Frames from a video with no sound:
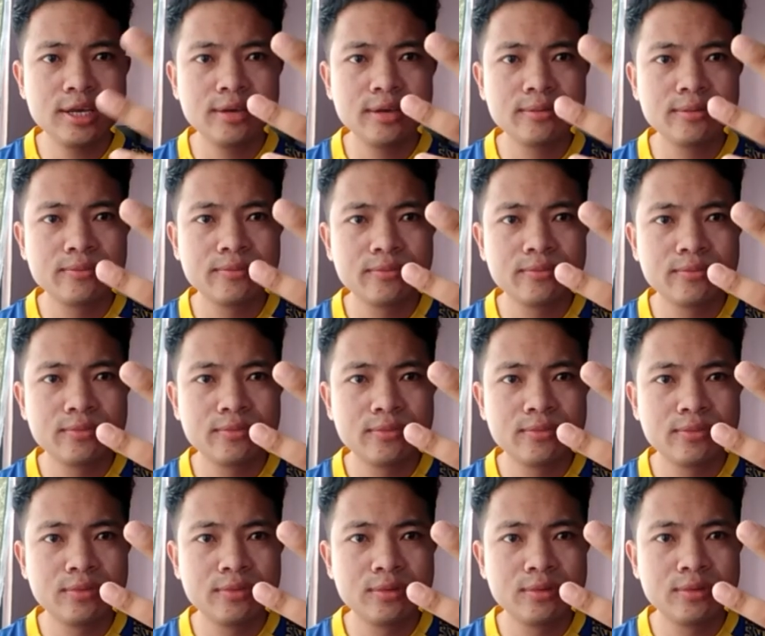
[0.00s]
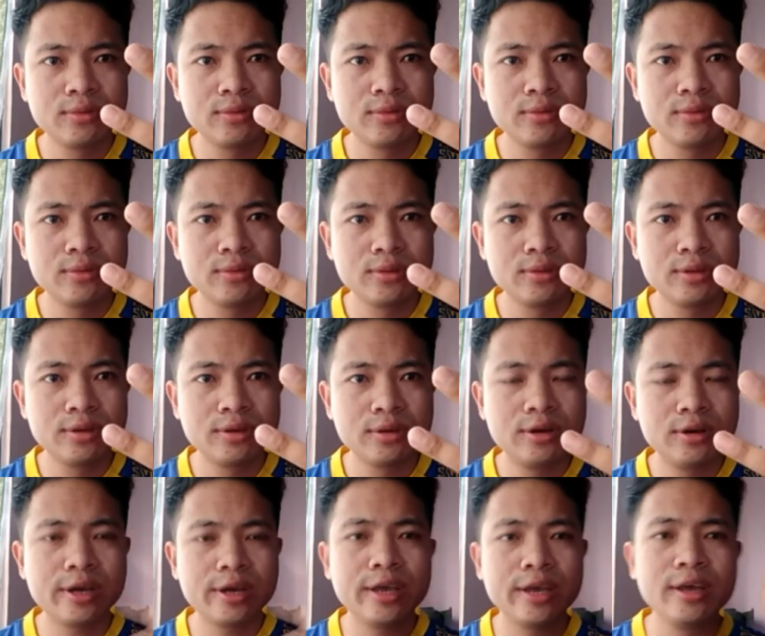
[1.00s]
See,
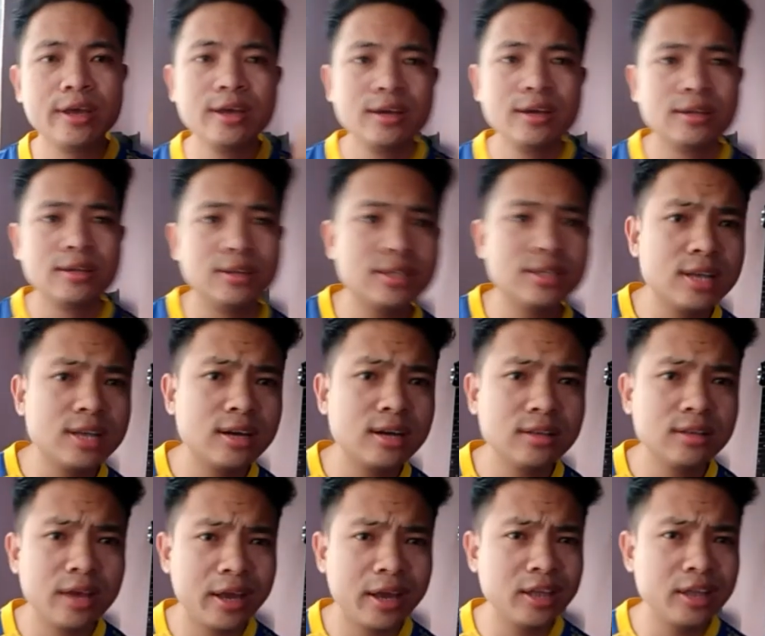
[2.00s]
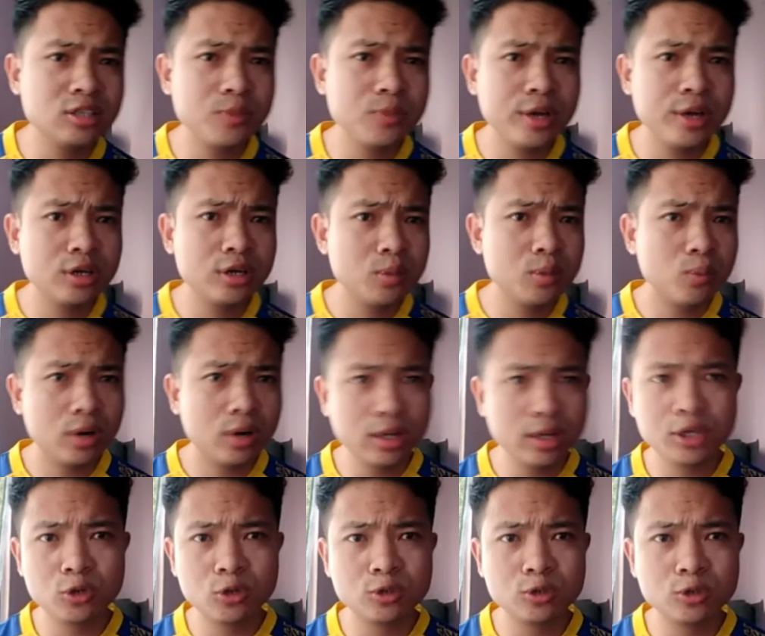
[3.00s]
okay, these are the arrangement of
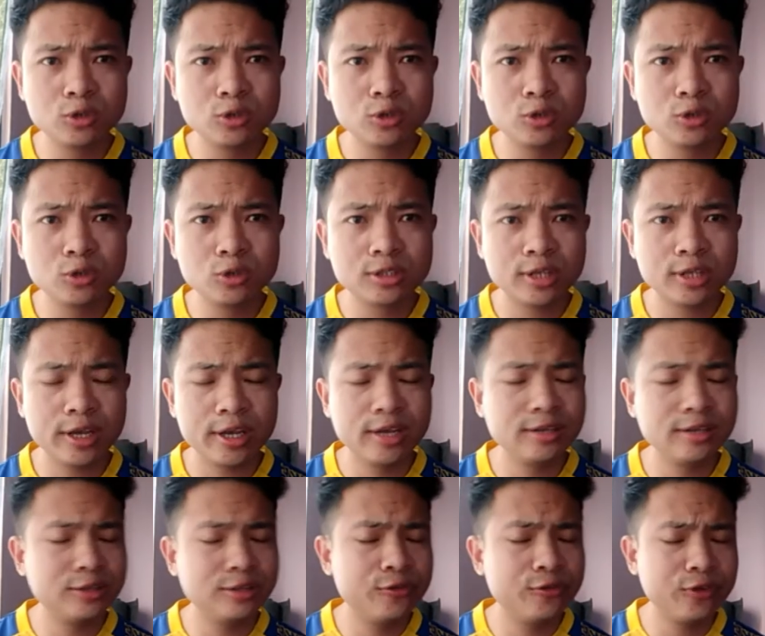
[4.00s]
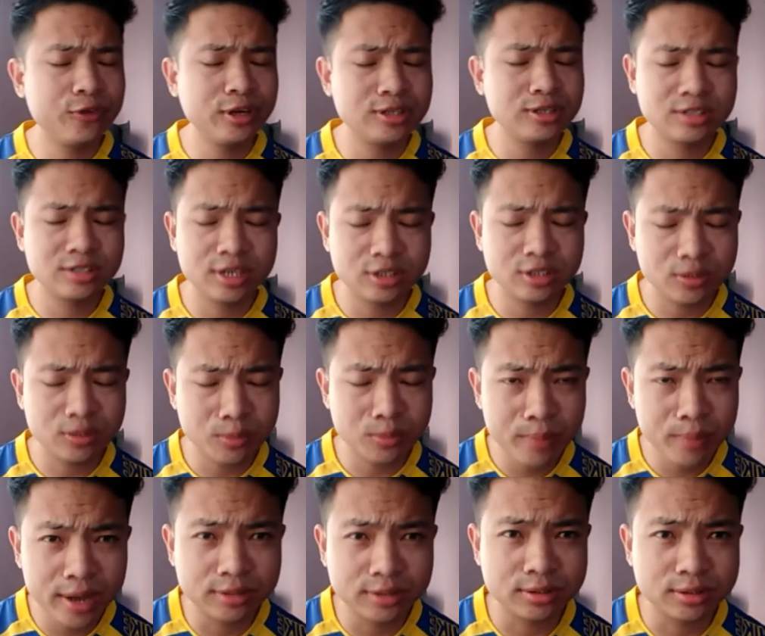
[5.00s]
molecules in different states
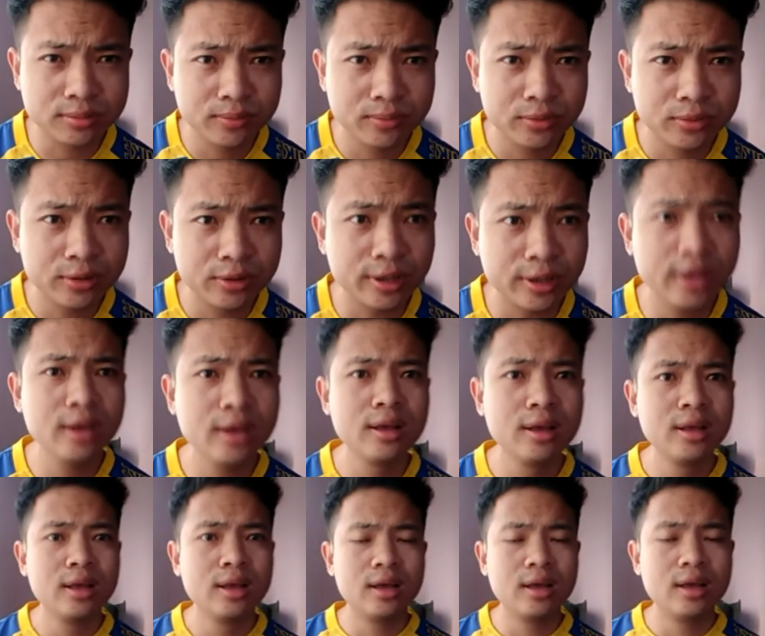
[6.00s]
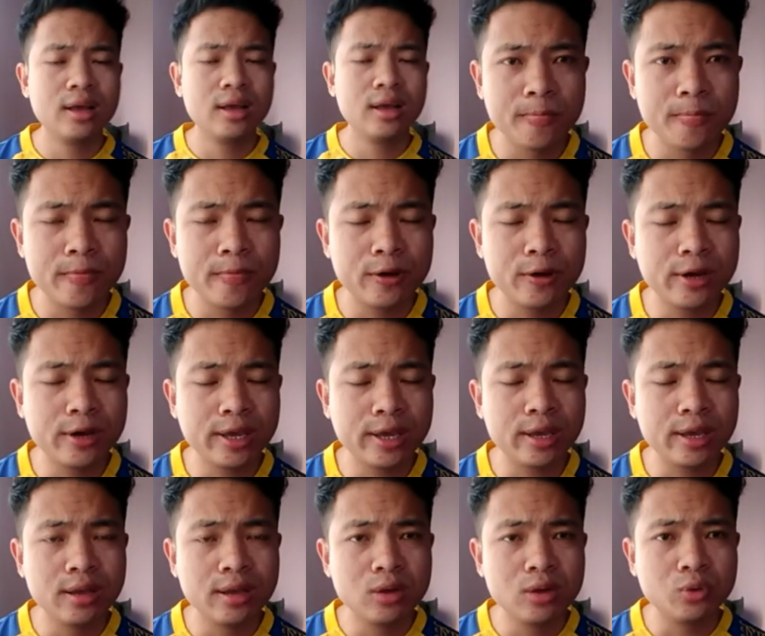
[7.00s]
of the matter.
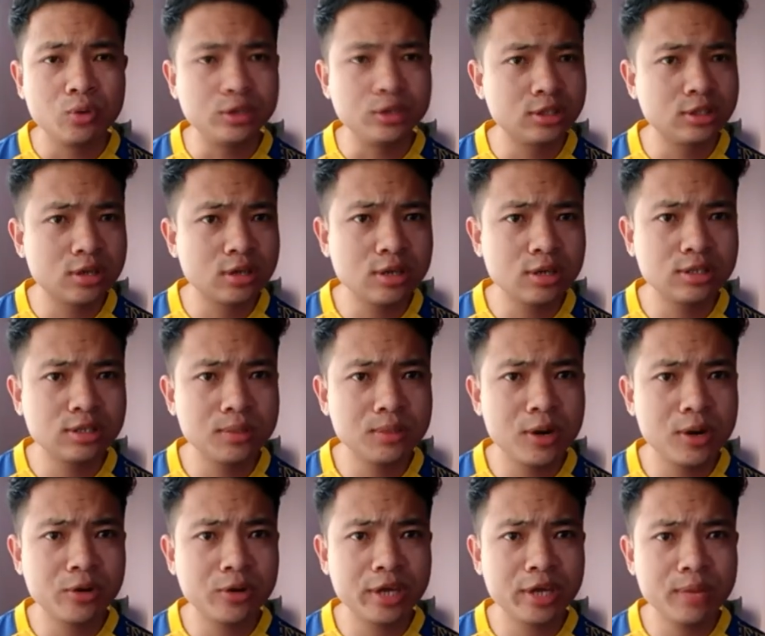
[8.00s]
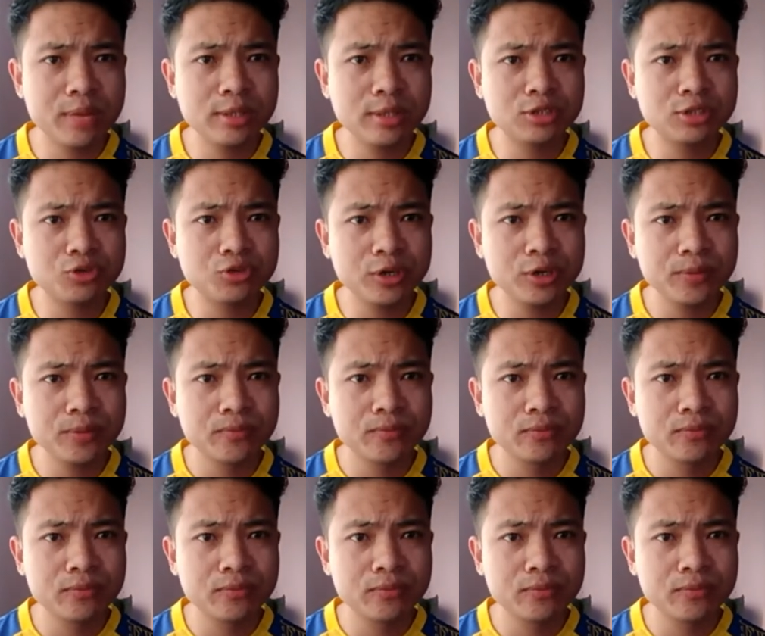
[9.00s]
Okay, we discussed about chemistry.